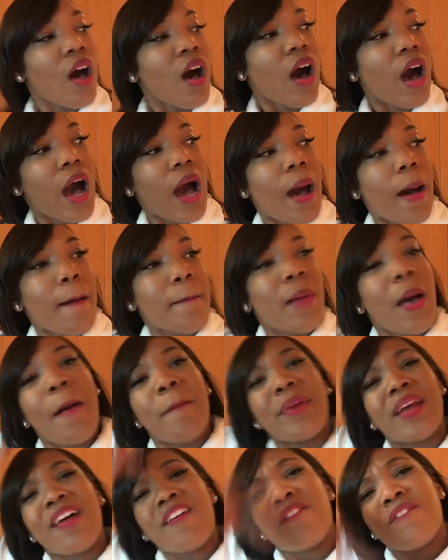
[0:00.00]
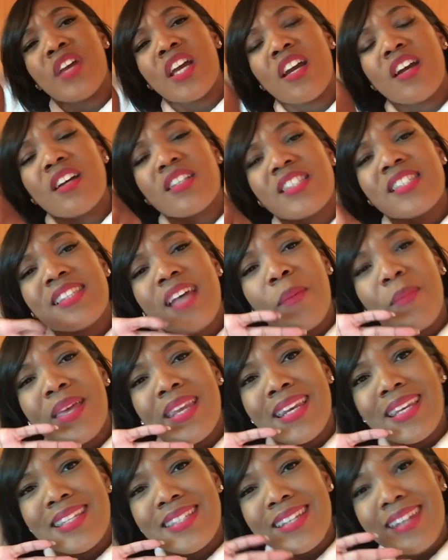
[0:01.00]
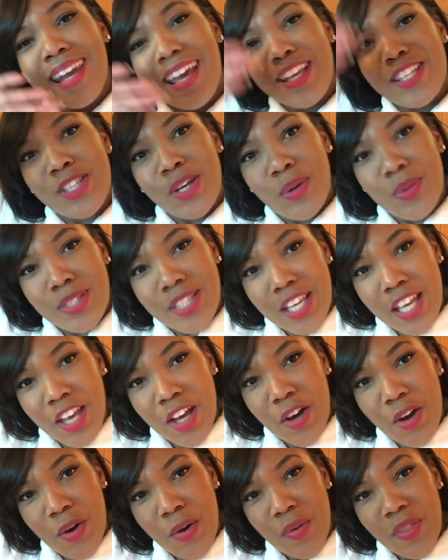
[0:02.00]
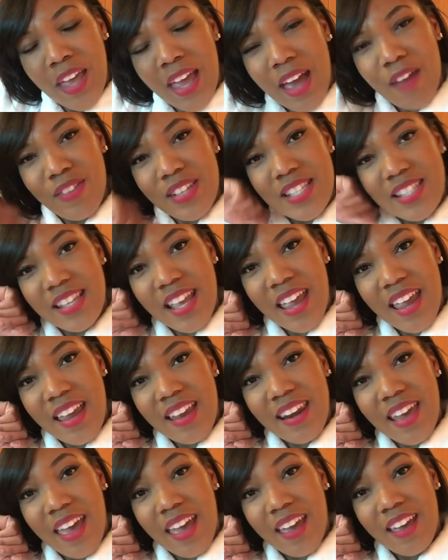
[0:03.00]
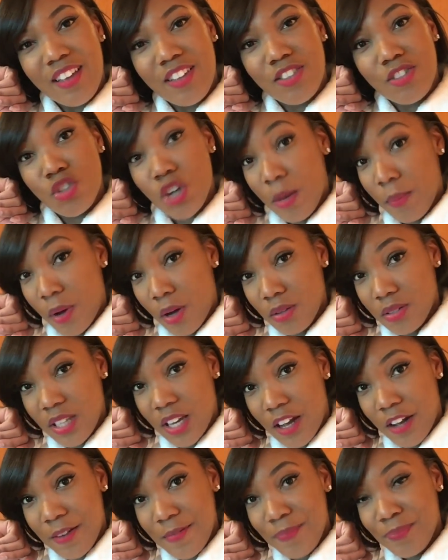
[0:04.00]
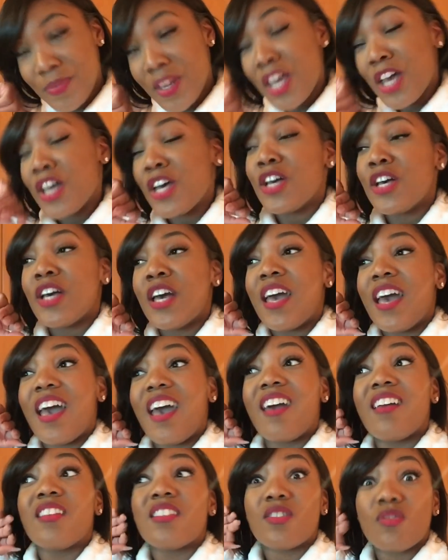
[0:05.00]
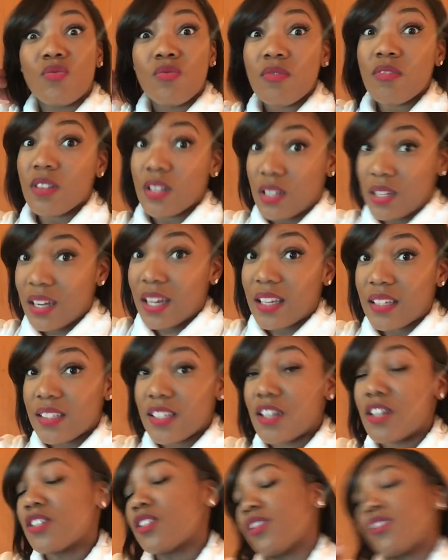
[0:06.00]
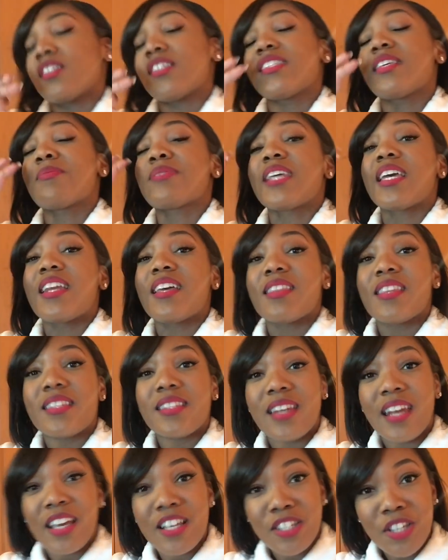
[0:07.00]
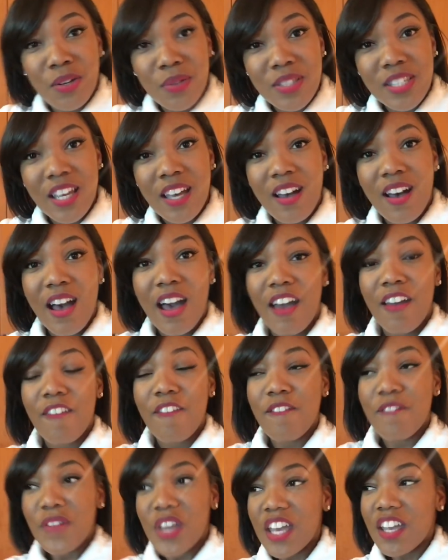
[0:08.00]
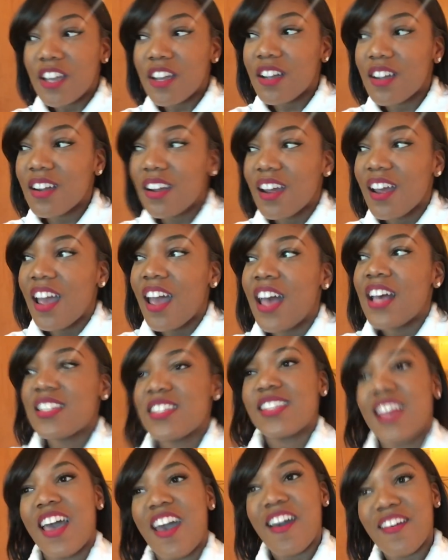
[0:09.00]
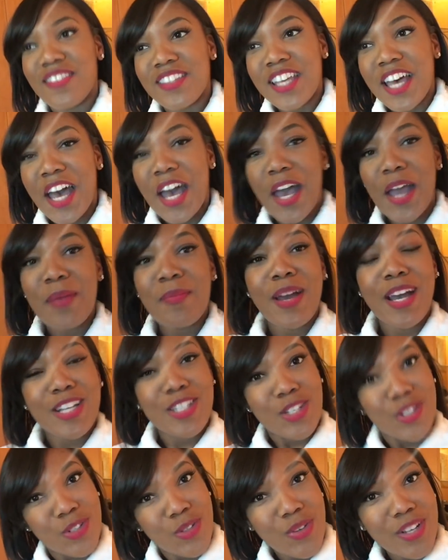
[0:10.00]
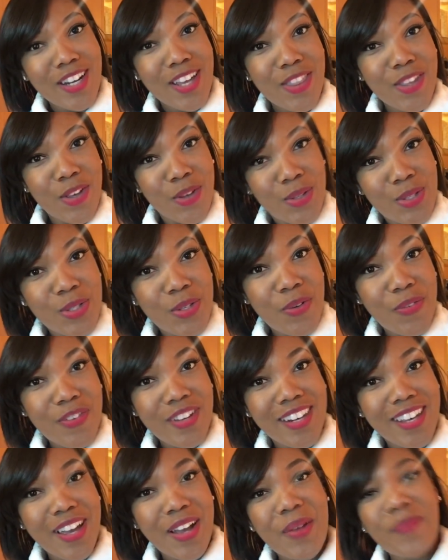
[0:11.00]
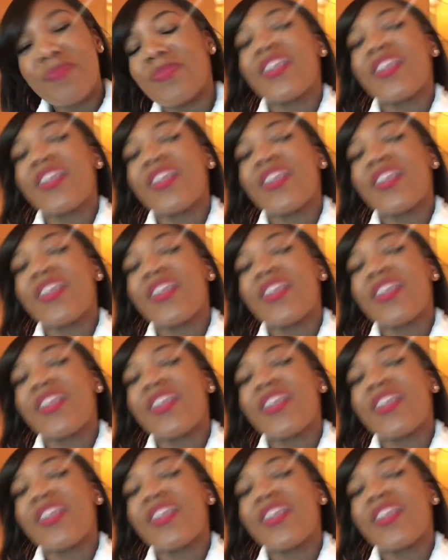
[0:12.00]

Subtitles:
But I figured since I'm in this nice hotel, they have a staying at Trump Hotel, and it's really nice here. So since I'm staying at this nice hotel, I figure since I have time, I should do another YouTube video.